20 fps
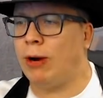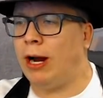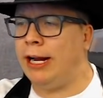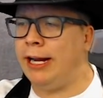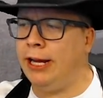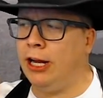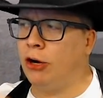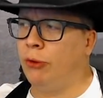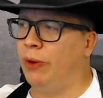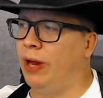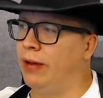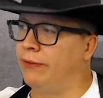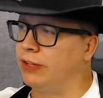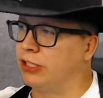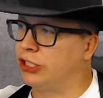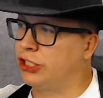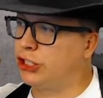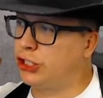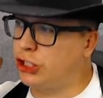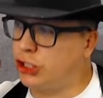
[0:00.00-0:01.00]
Right here, we have
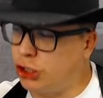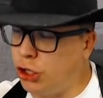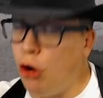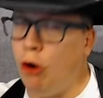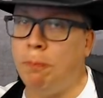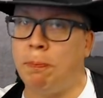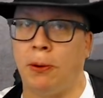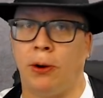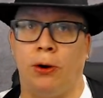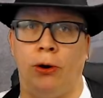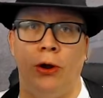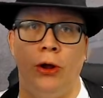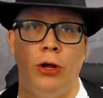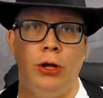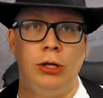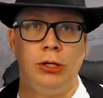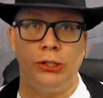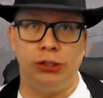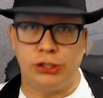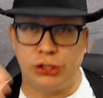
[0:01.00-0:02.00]
a super,
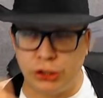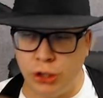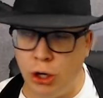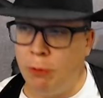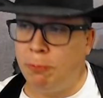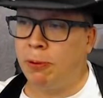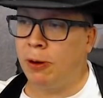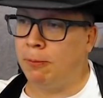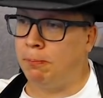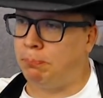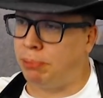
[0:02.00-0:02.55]
super